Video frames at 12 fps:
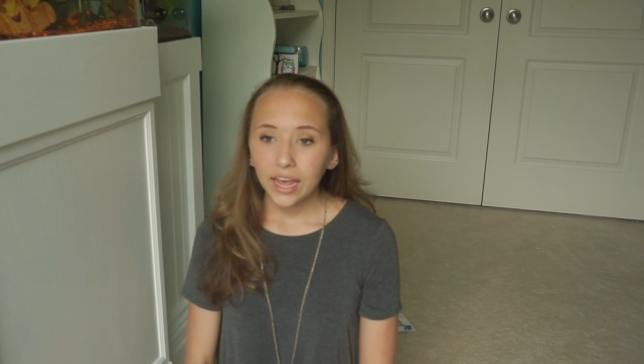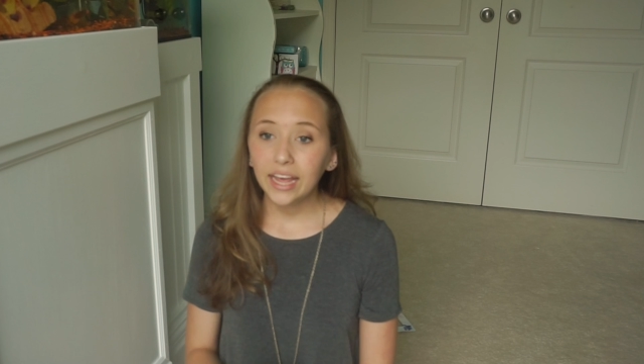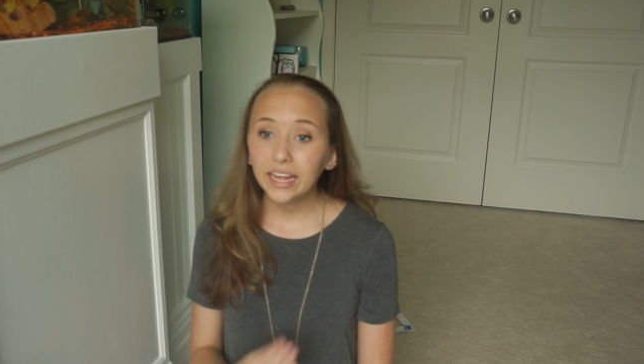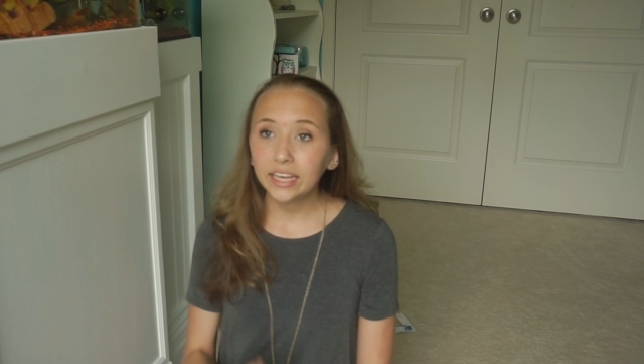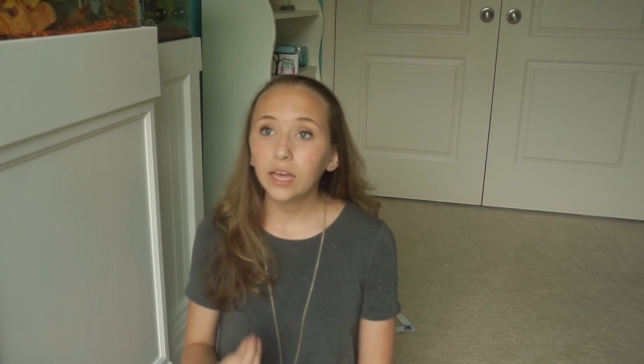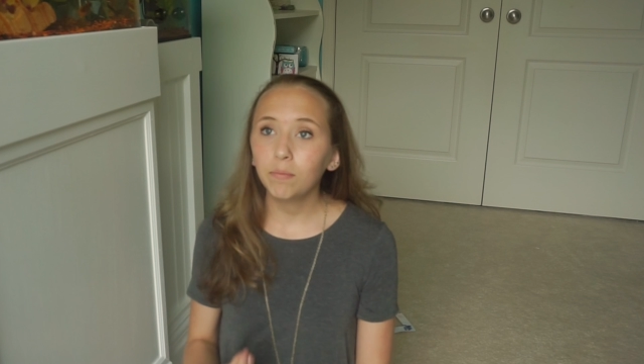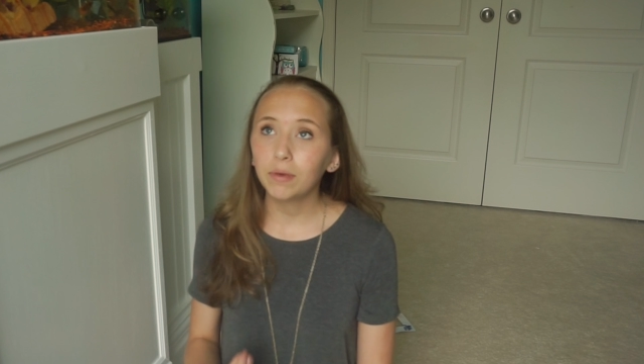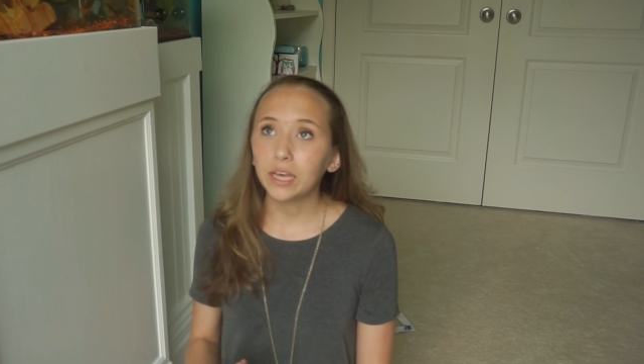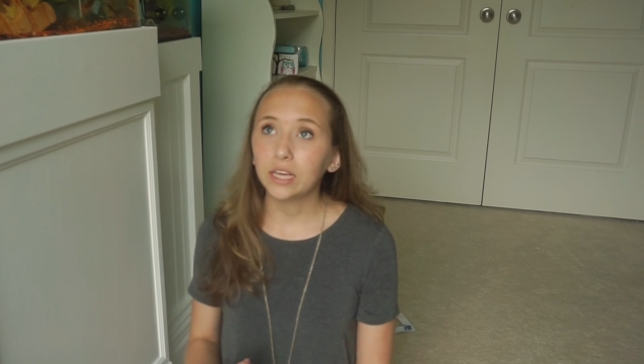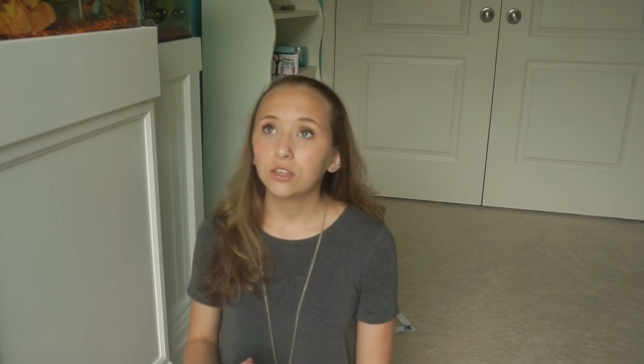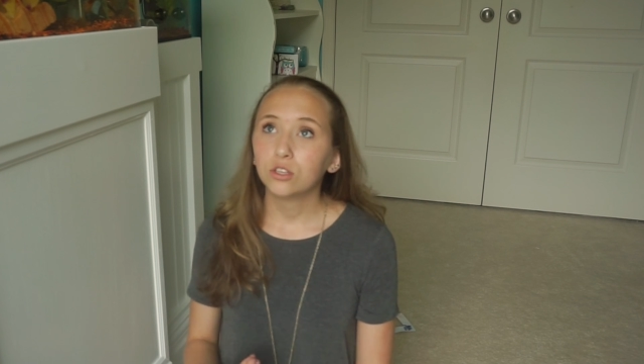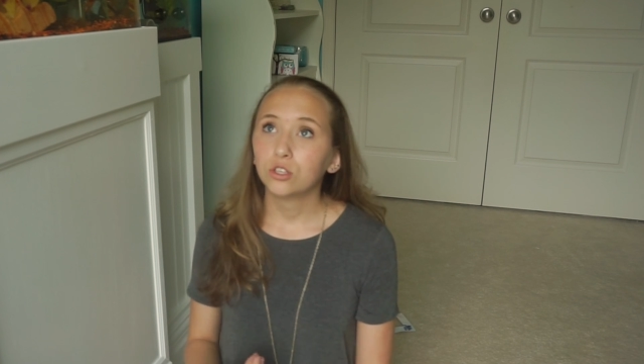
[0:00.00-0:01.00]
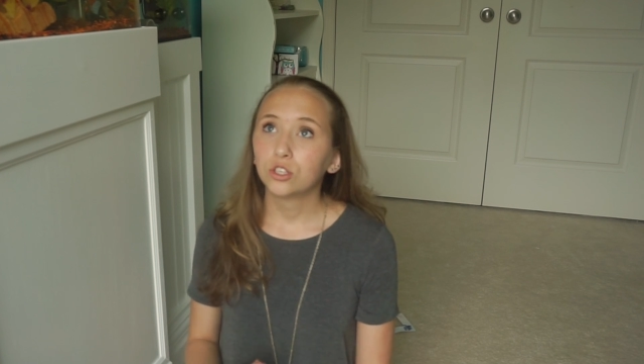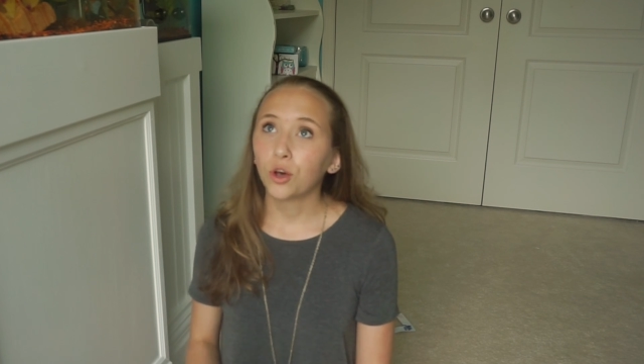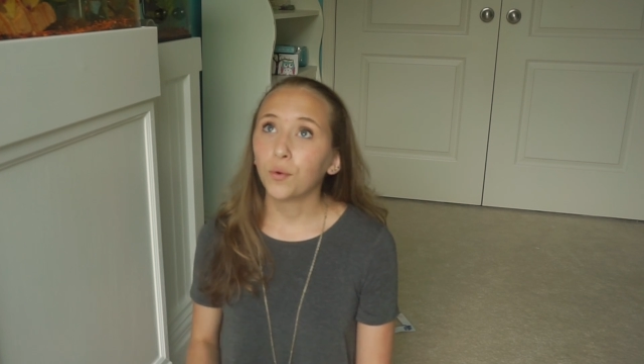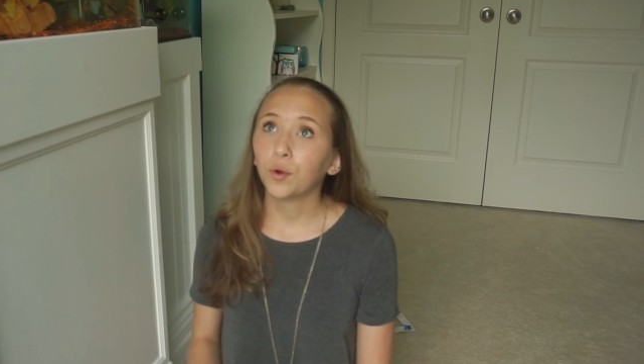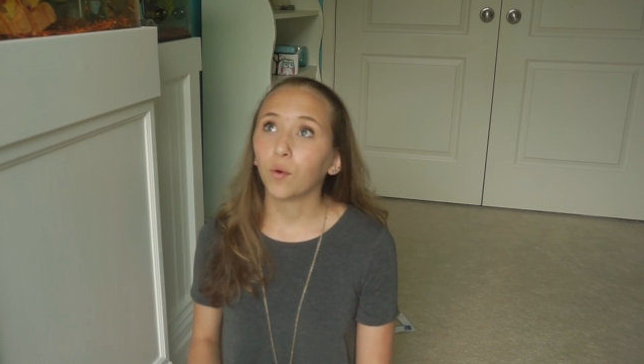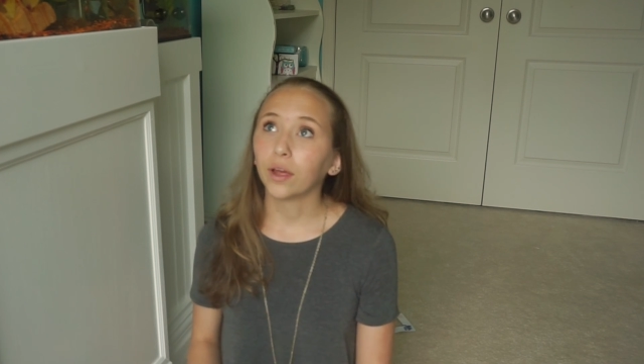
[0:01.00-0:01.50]
it can be
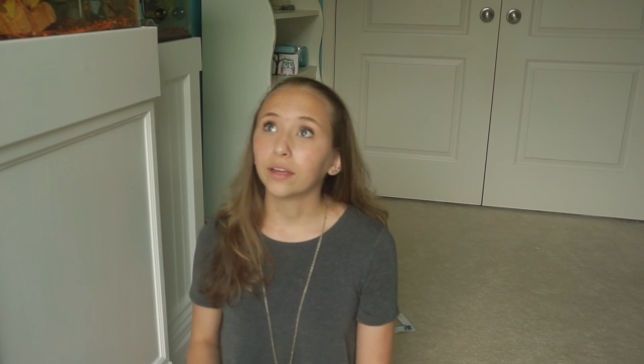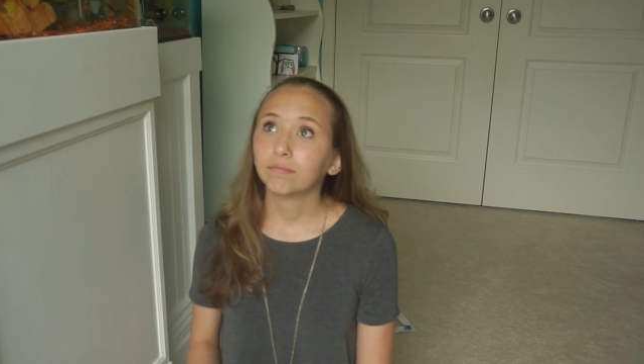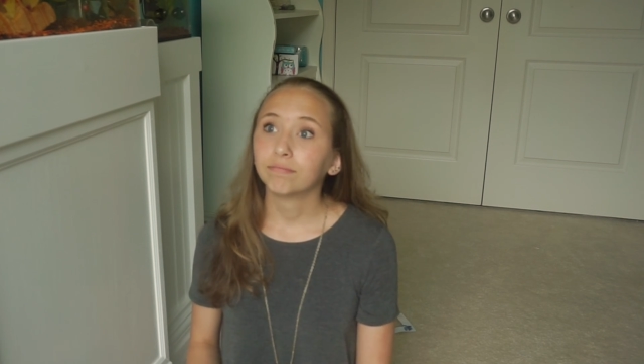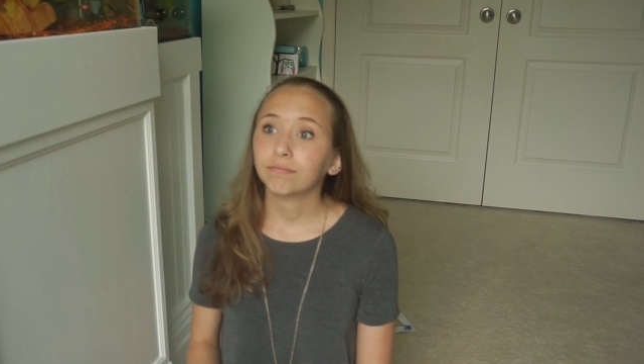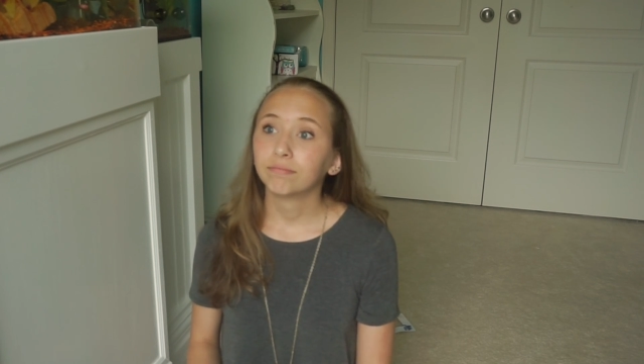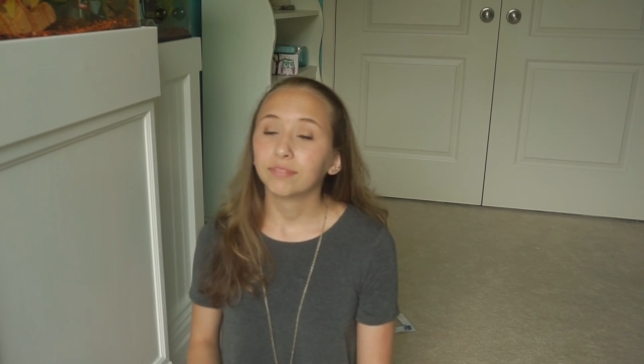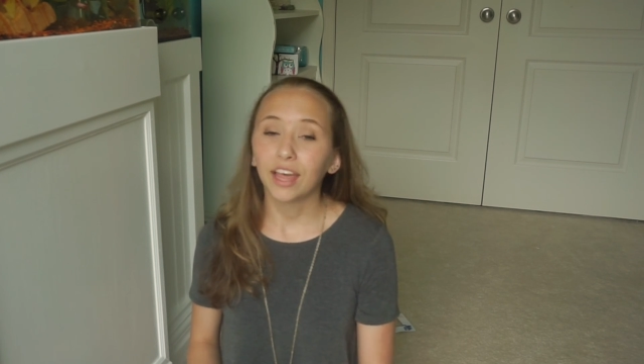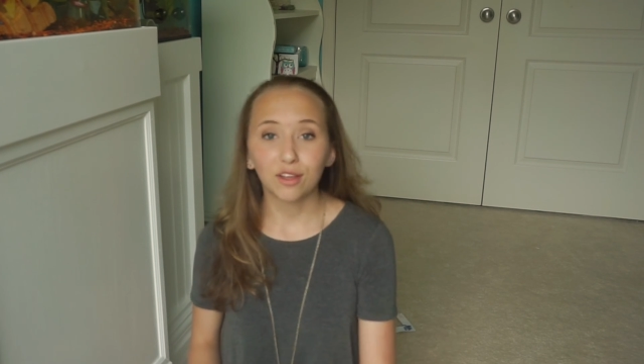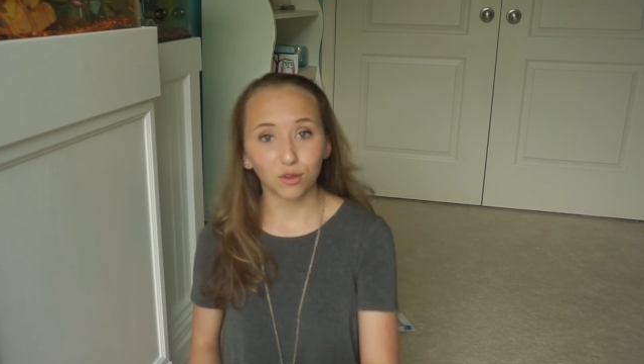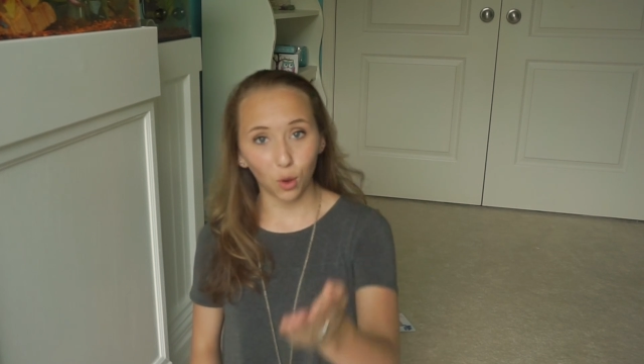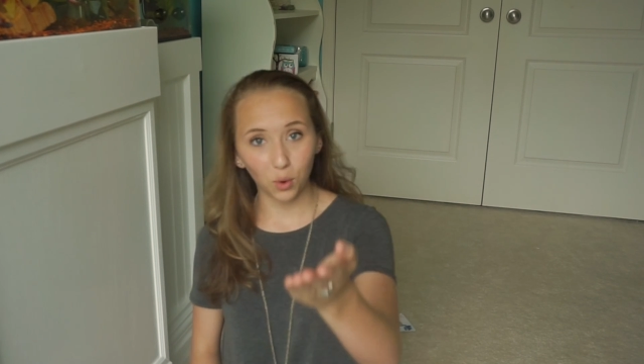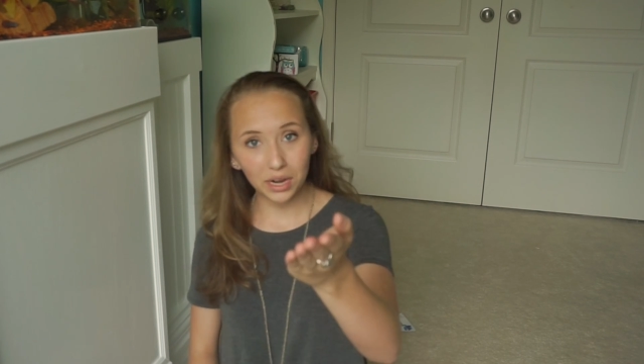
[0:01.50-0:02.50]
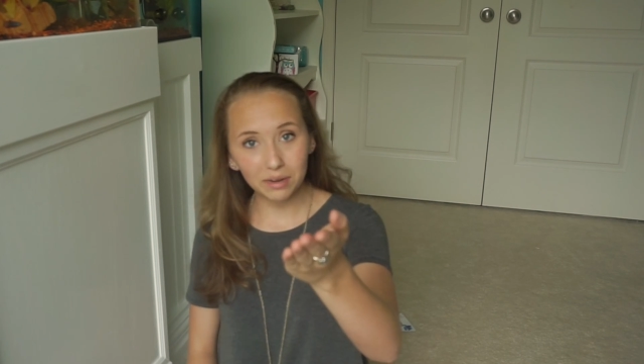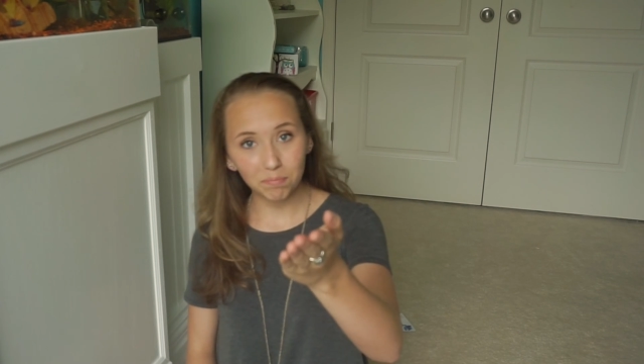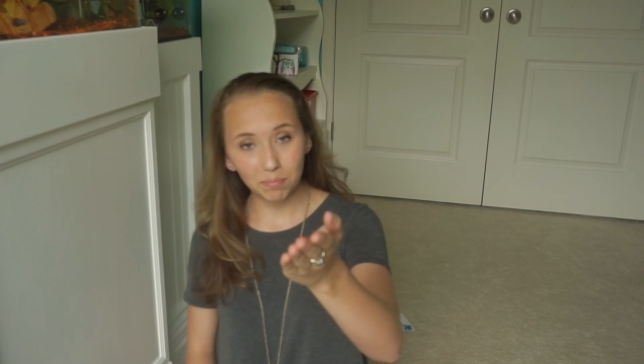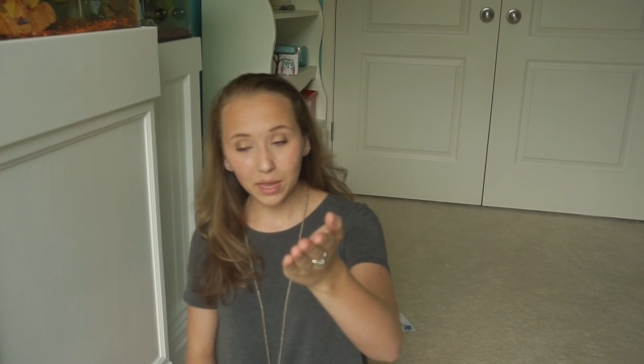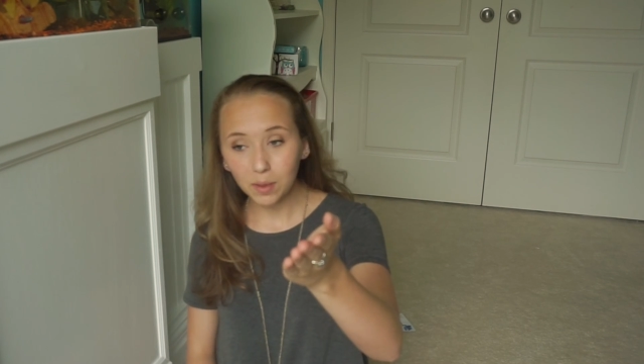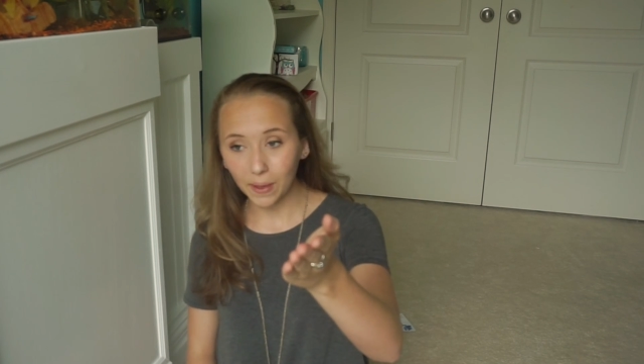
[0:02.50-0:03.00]
so annoying. Like Lauren,
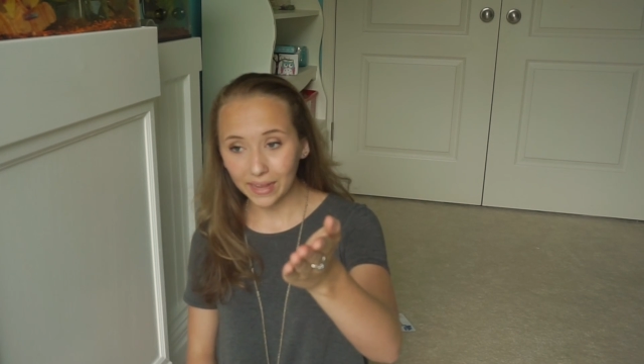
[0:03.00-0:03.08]
Pink